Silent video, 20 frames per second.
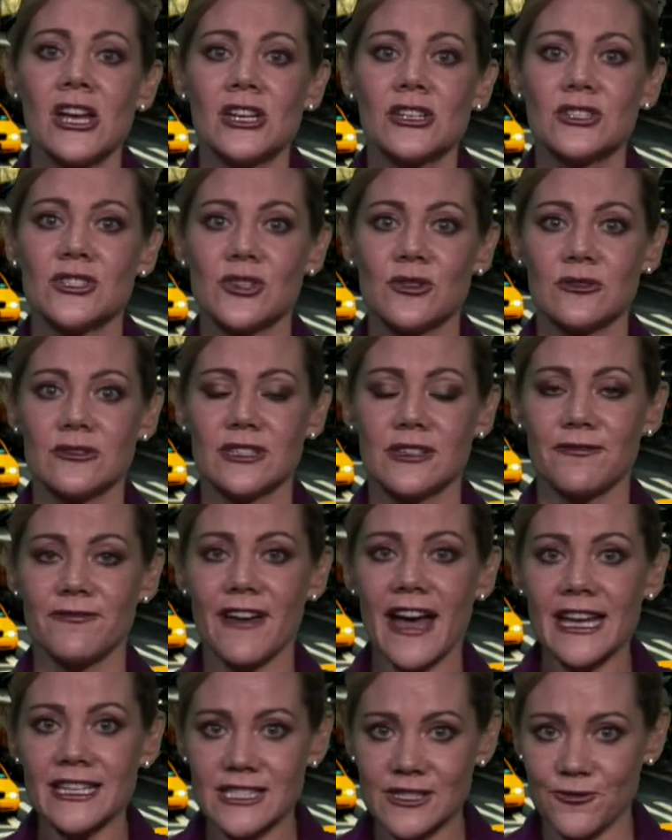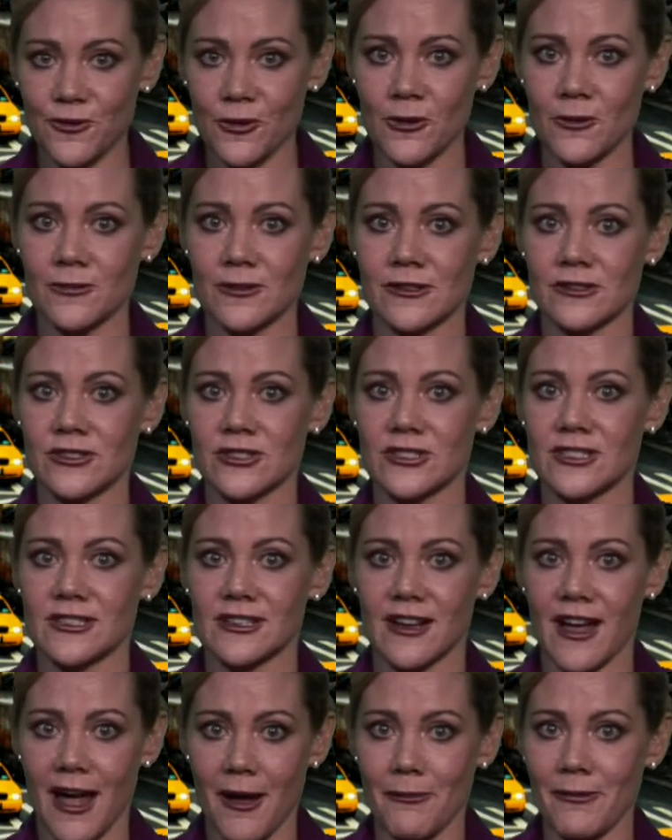So to fast forward just a
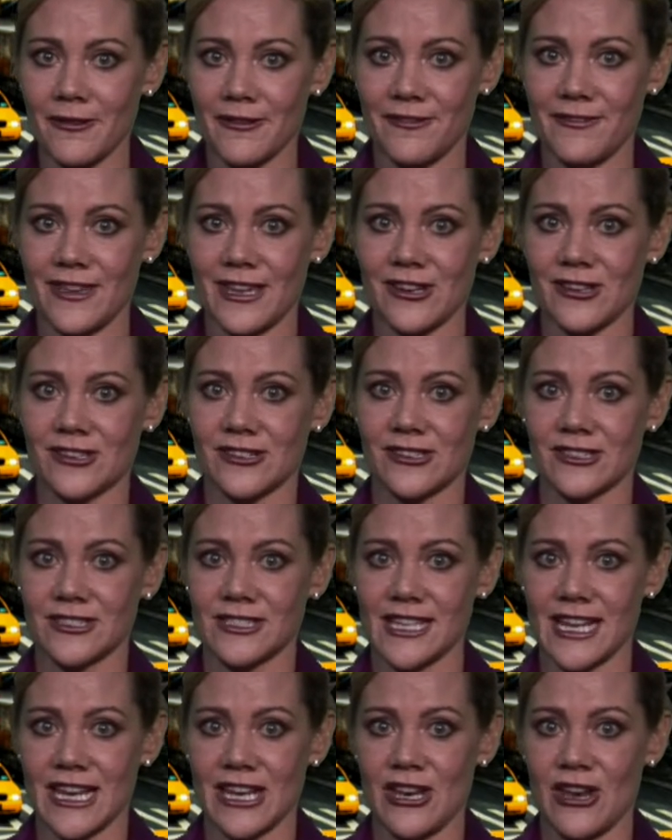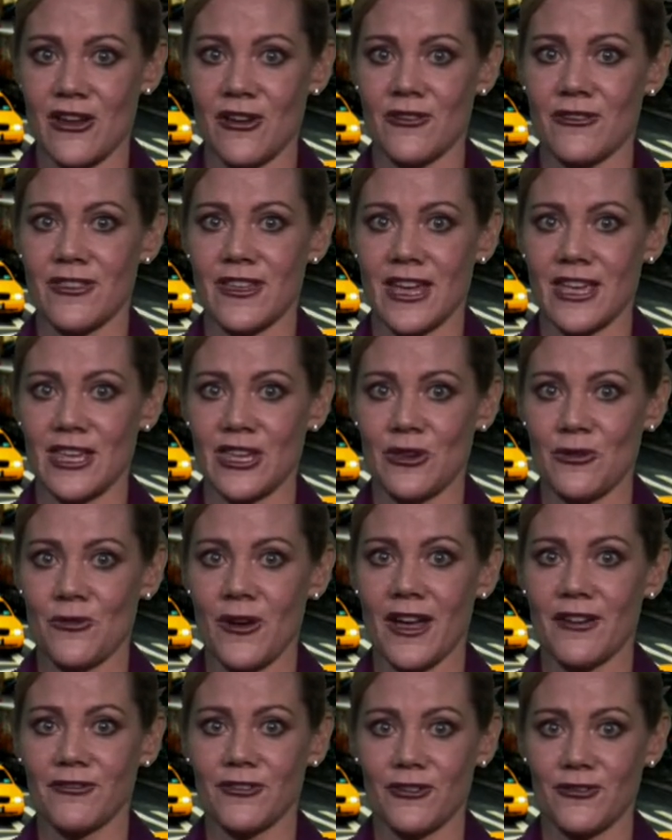couple of years and know that you
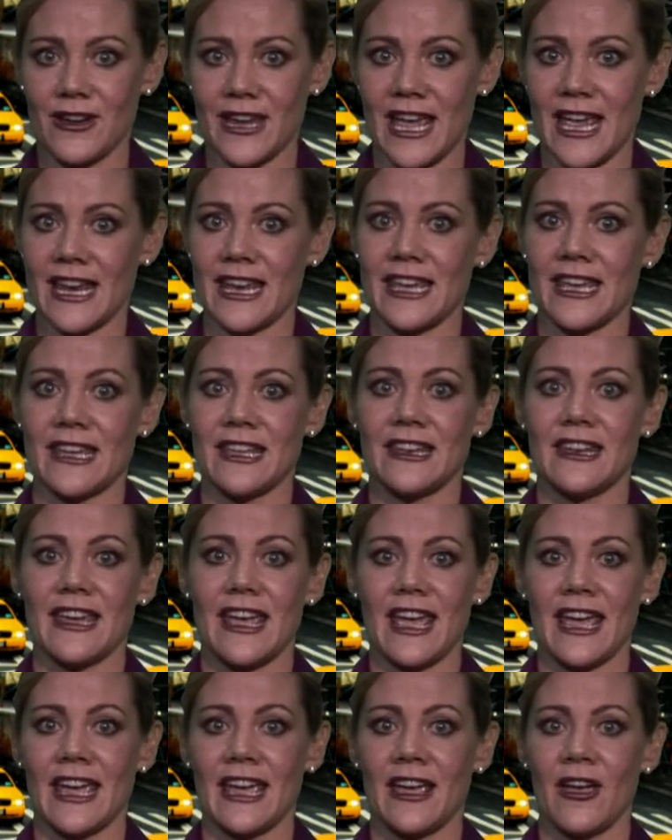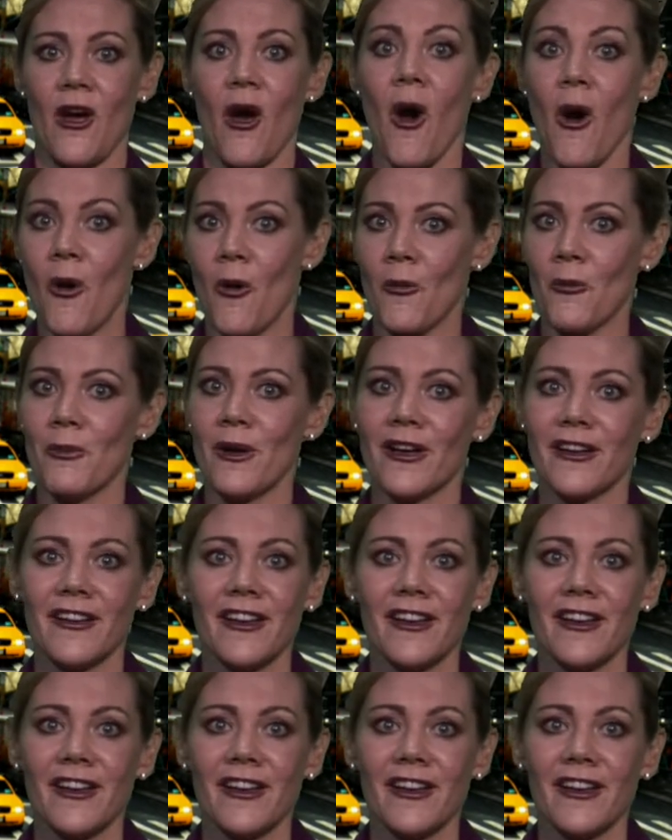have created a home